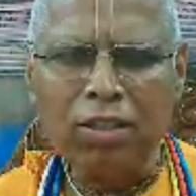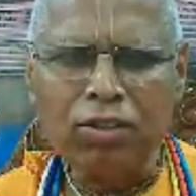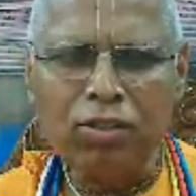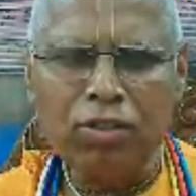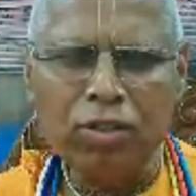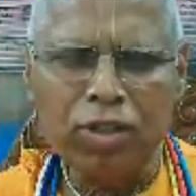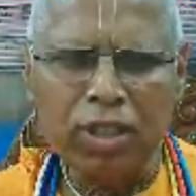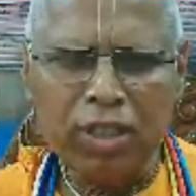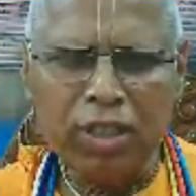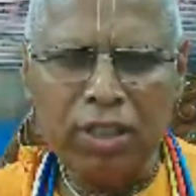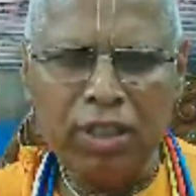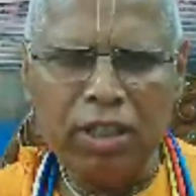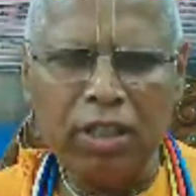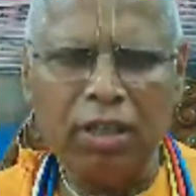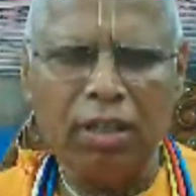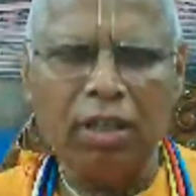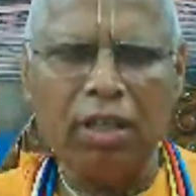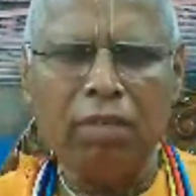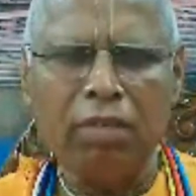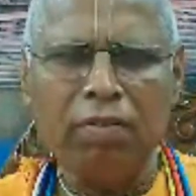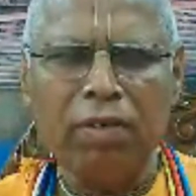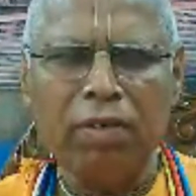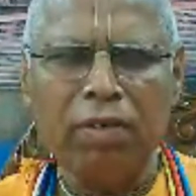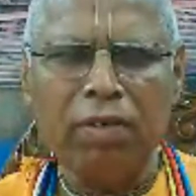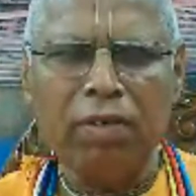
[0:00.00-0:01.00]
The
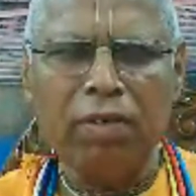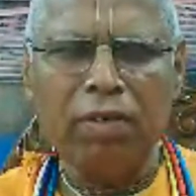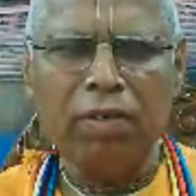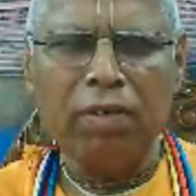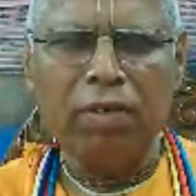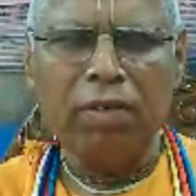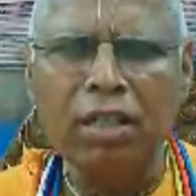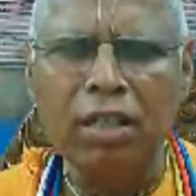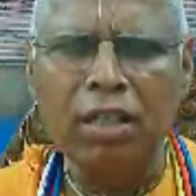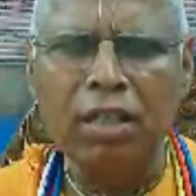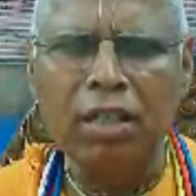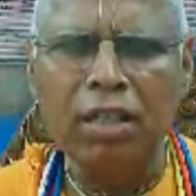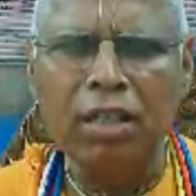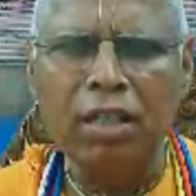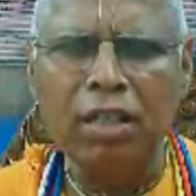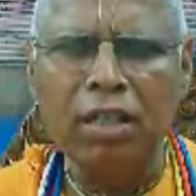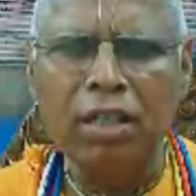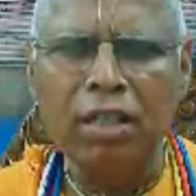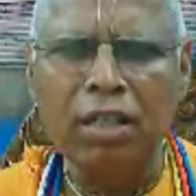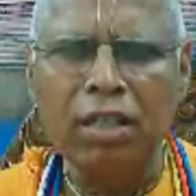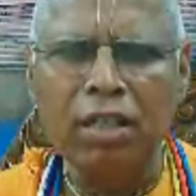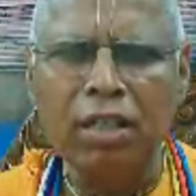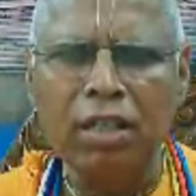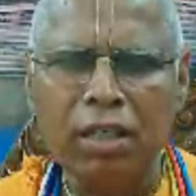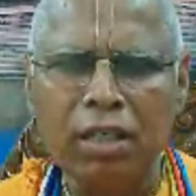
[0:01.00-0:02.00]
living
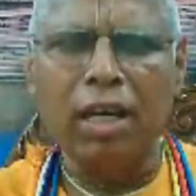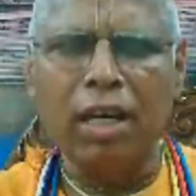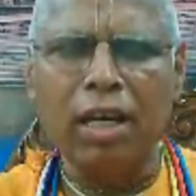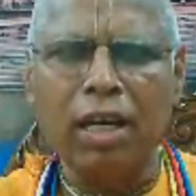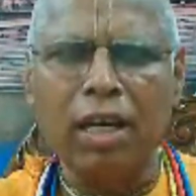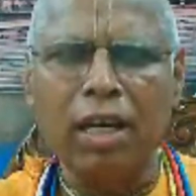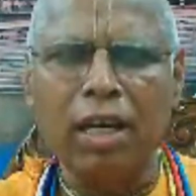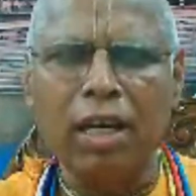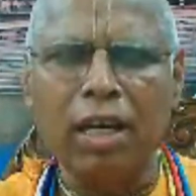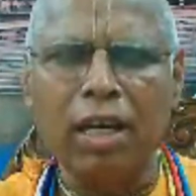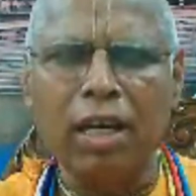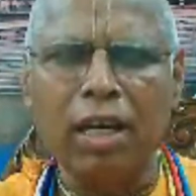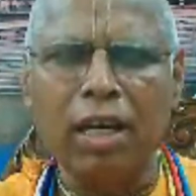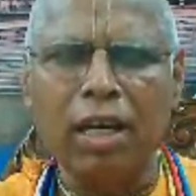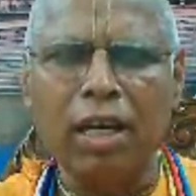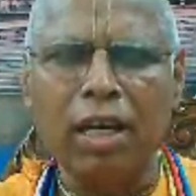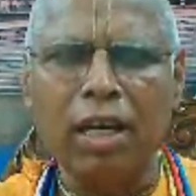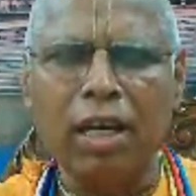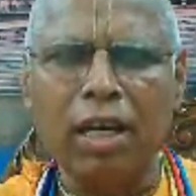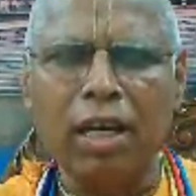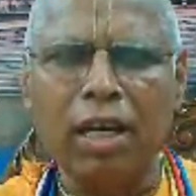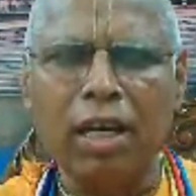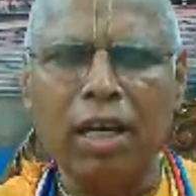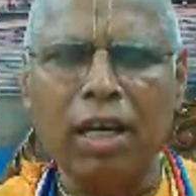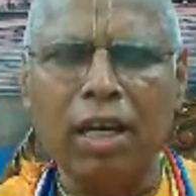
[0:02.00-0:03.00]
entity
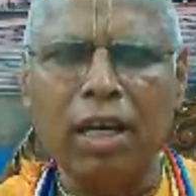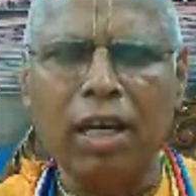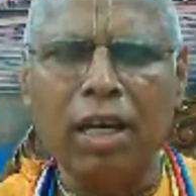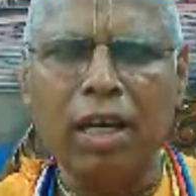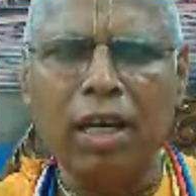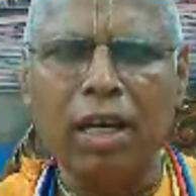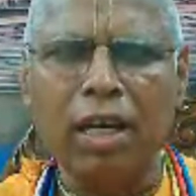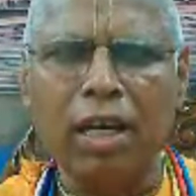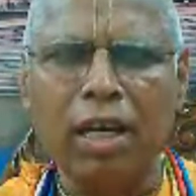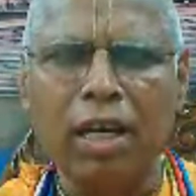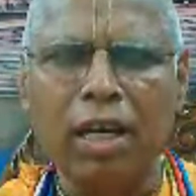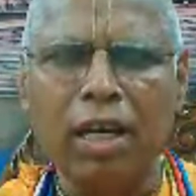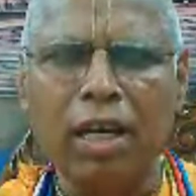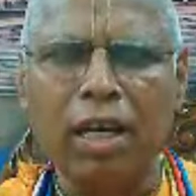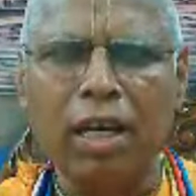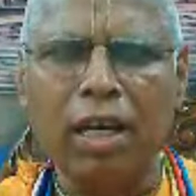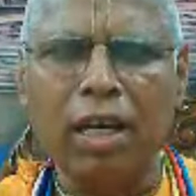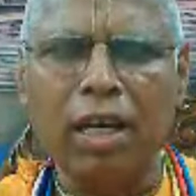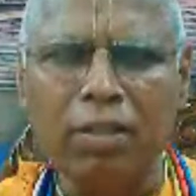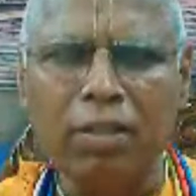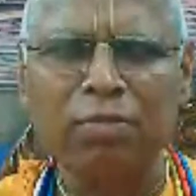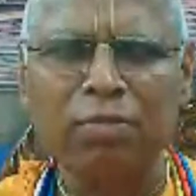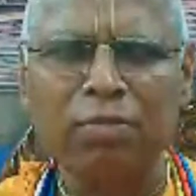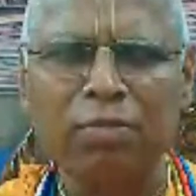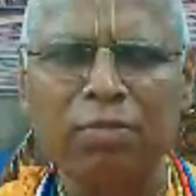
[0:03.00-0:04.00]
dances, the holy
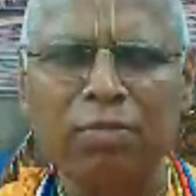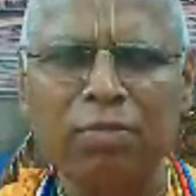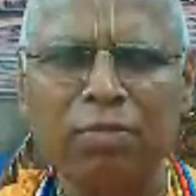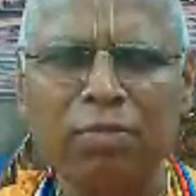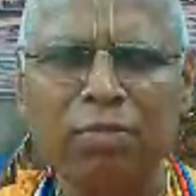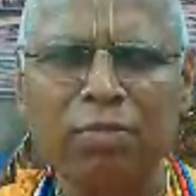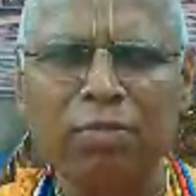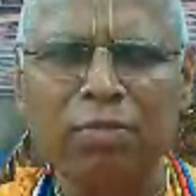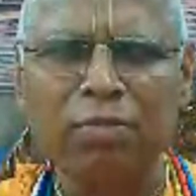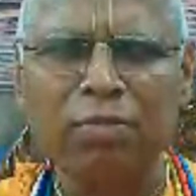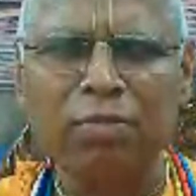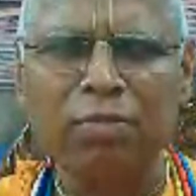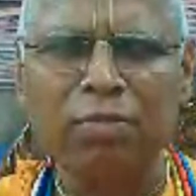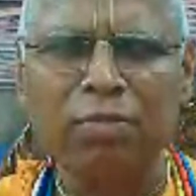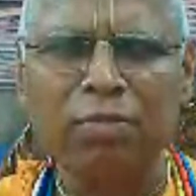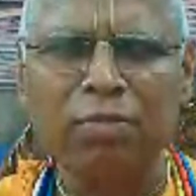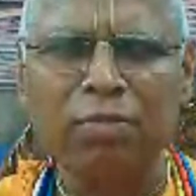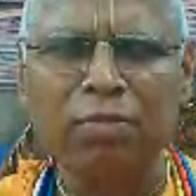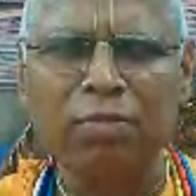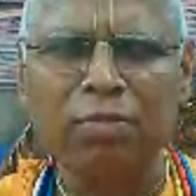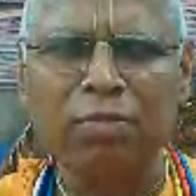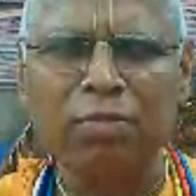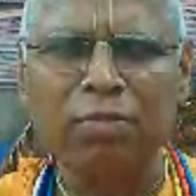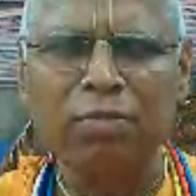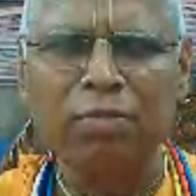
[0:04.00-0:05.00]
name is
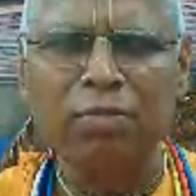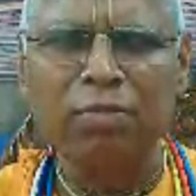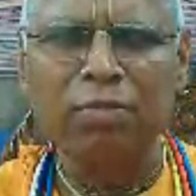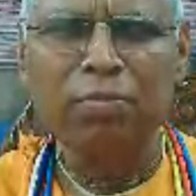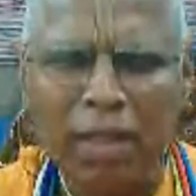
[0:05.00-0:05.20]
dancing.